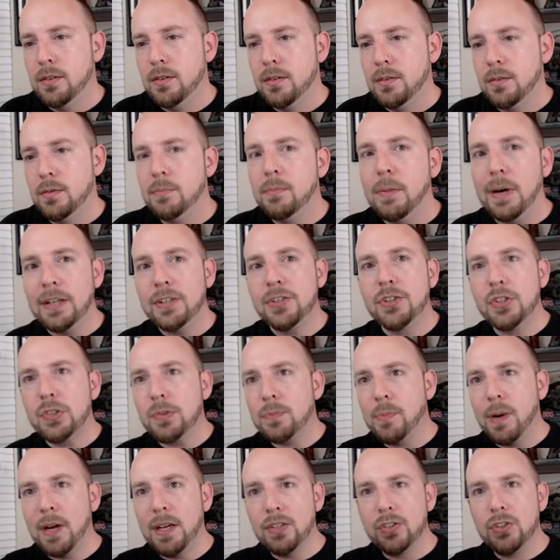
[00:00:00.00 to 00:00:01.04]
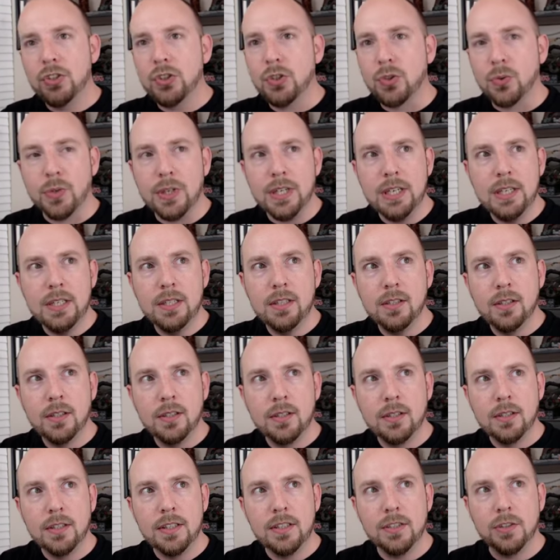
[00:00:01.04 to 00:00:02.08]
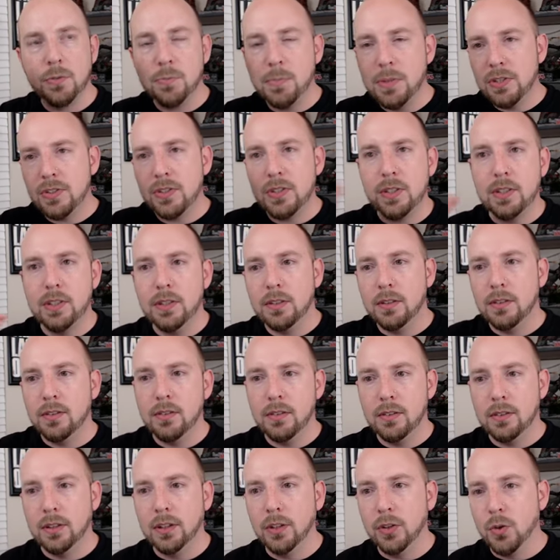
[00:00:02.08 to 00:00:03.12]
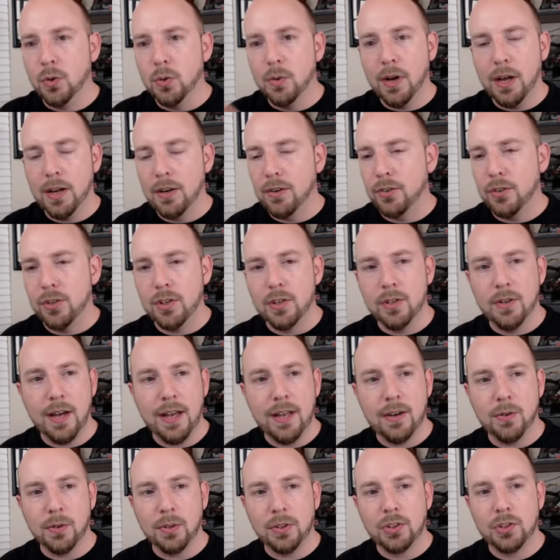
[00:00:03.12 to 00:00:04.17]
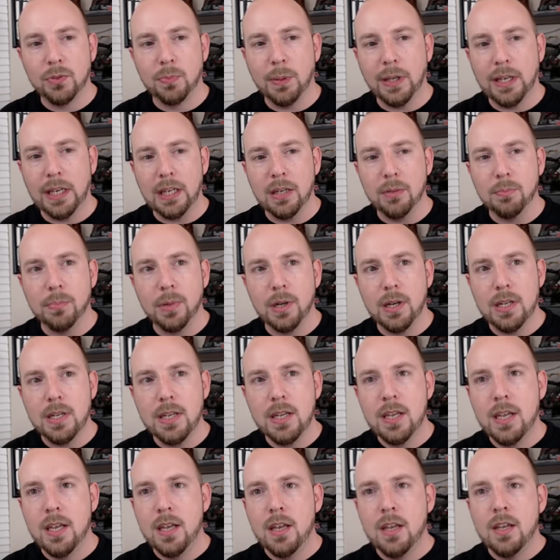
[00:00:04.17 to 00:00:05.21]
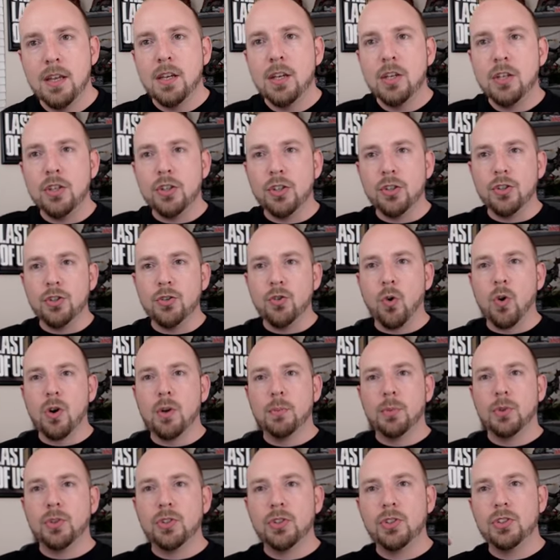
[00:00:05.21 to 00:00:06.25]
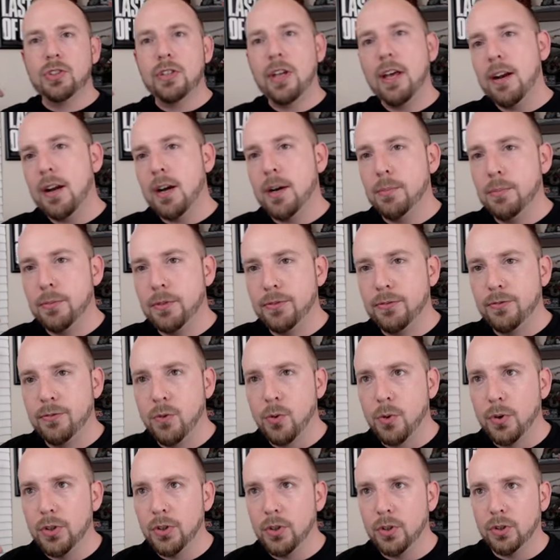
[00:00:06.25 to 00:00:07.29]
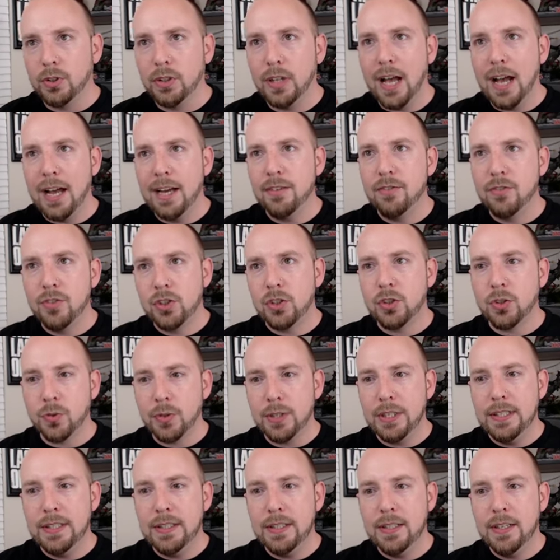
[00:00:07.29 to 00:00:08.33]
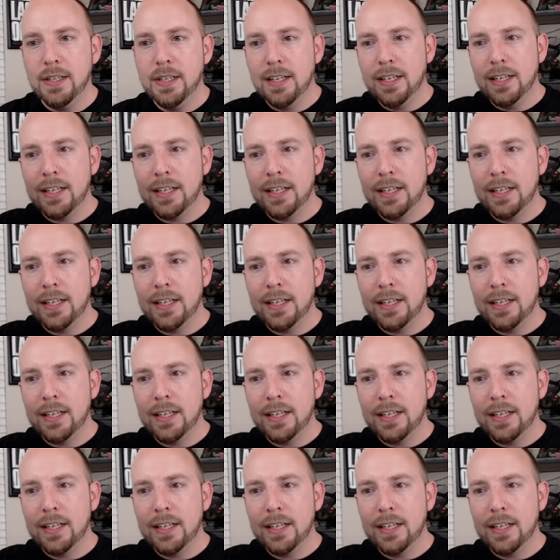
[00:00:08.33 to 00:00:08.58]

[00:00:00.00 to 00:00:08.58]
My, my screen is missing little, I don't know how to explain it, but your normal setup for your live screen,